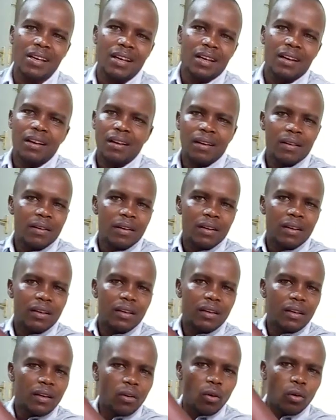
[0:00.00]

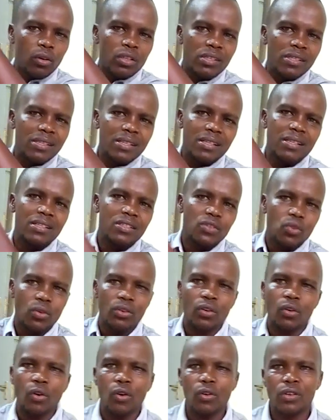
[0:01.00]
technological machines, because
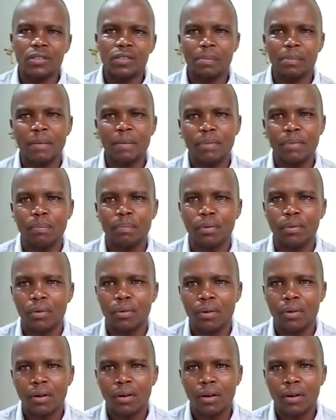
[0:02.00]
they've not been there.
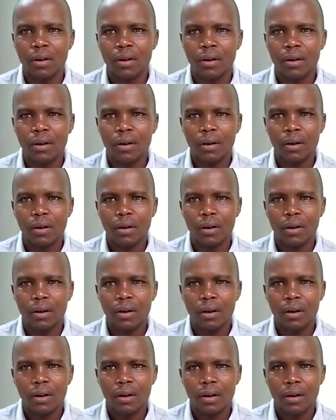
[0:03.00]
Popcorn is
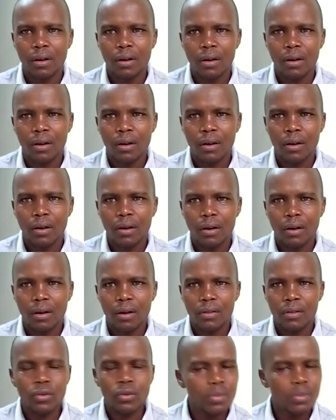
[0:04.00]
cooked just
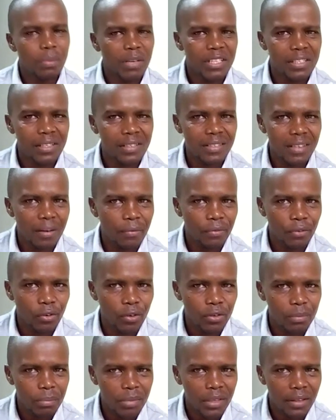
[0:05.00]
on
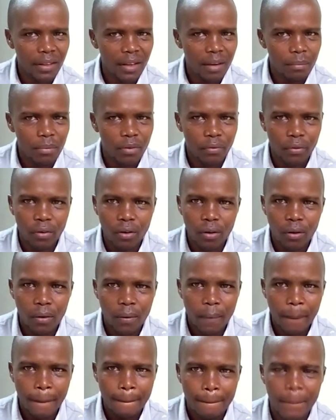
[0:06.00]
streets, on roads by
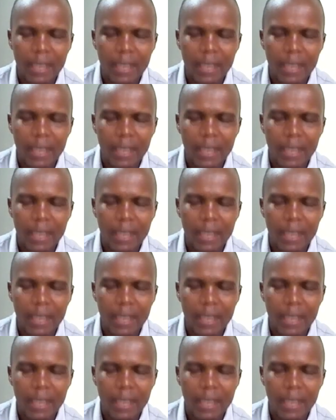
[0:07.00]
people.